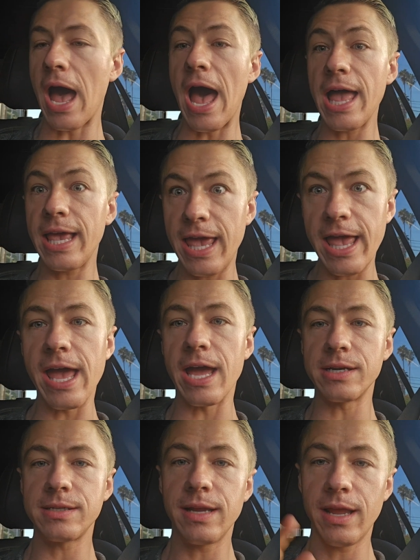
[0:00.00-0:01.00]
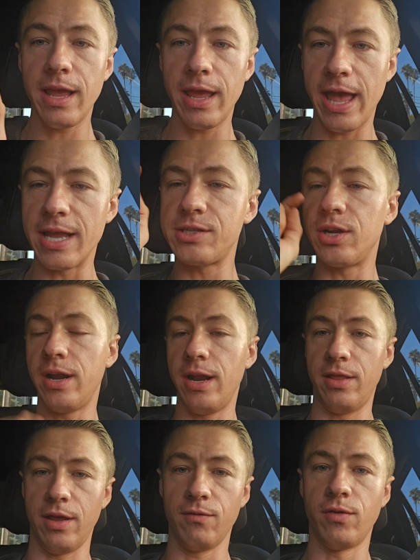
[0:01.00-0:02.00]
I can't answer
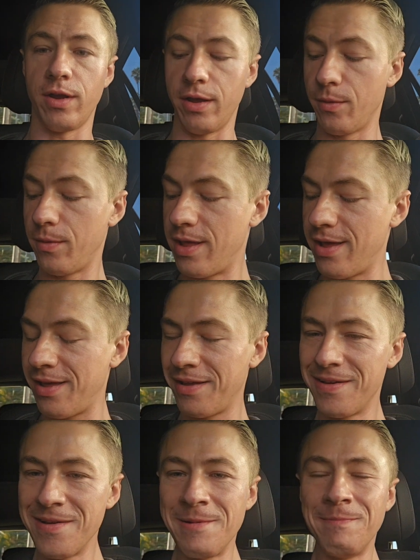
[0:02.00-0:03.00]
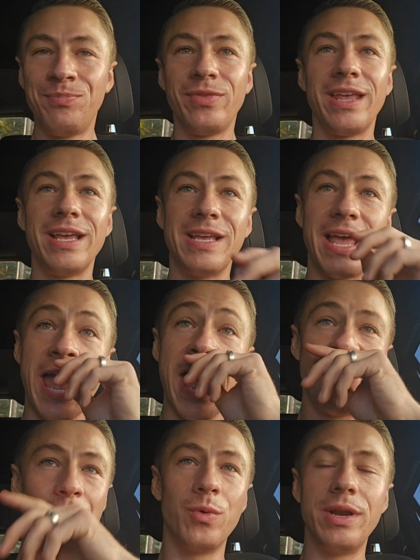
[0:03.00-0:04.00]
anything for you.
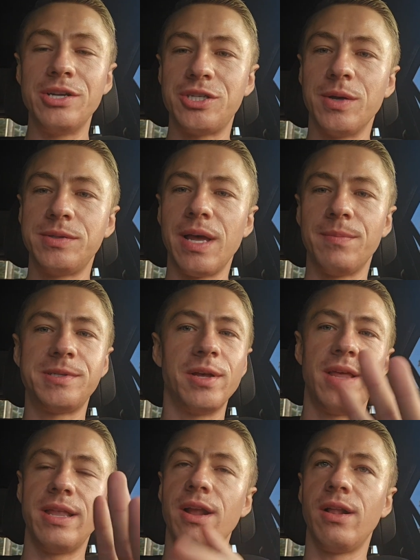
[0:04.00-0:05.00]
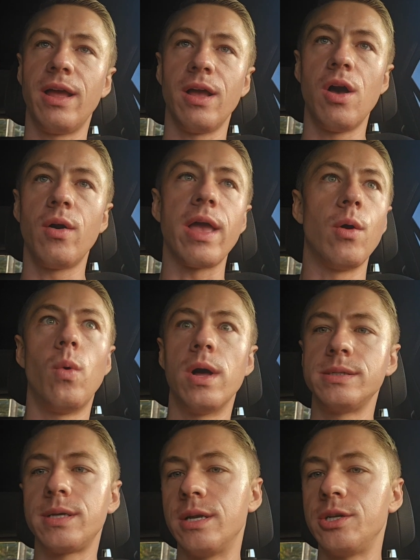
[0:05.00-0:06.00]
And then when he shows up, so then they're like, okay,
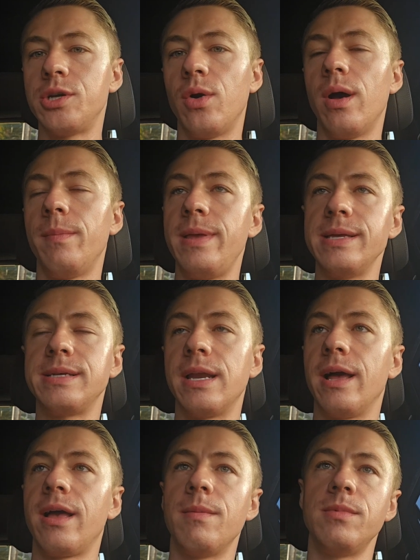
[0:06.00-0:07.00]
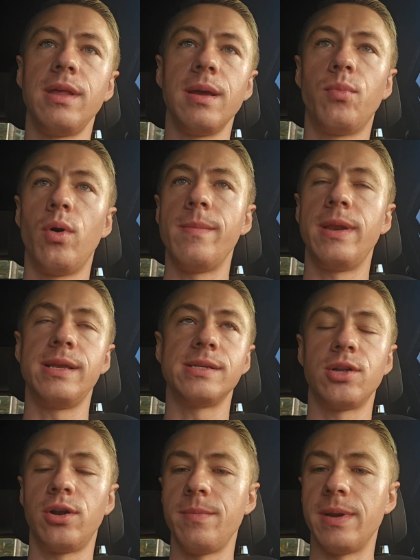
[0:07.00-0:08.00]
Juan's going to show up. He's going to come to the appointment.
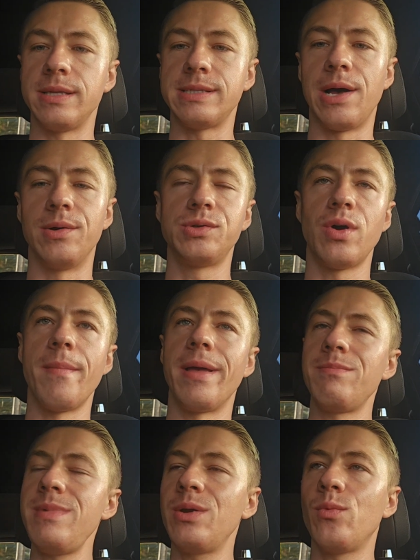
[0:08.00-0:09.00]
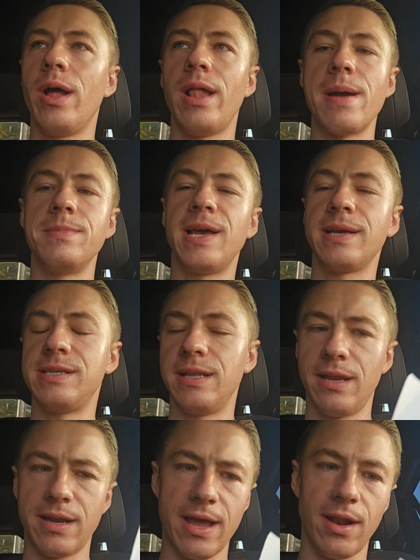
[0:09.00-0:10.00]
He's 30 minutes out. So I'm like, meanwhile, I'm
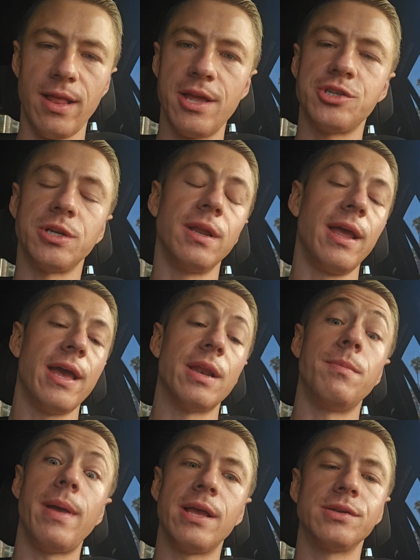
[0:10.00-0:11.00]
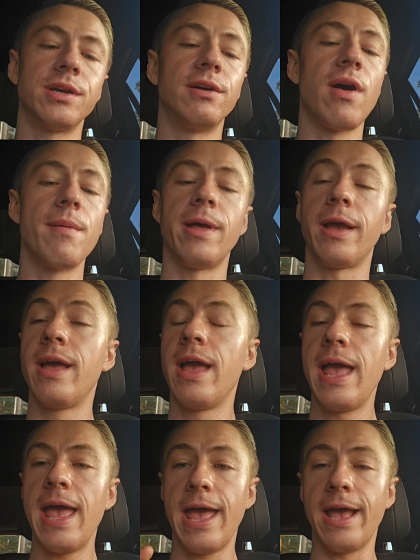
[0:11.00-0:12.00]
texting the title agent and bank serve. I'm like,
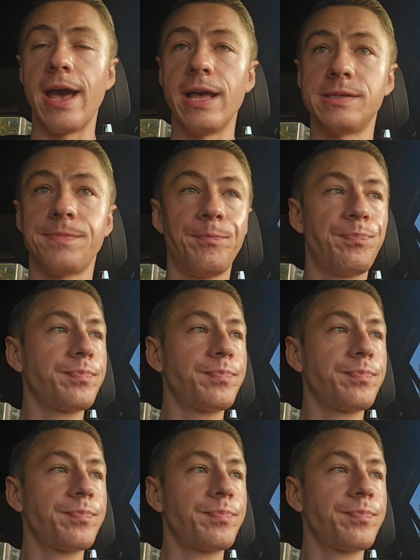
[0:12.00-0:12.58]
hey guys,